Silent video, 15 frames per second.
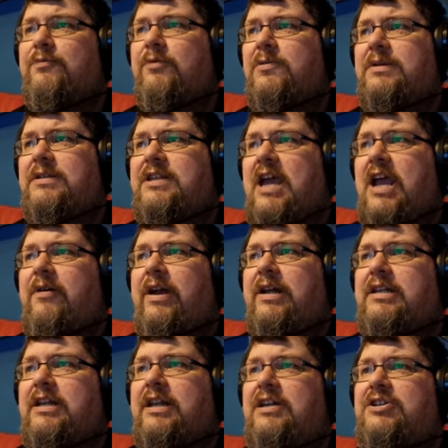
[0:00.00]
room is
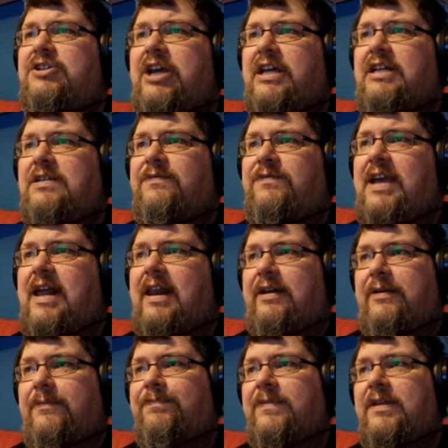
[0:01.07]
decorated in shades of yellow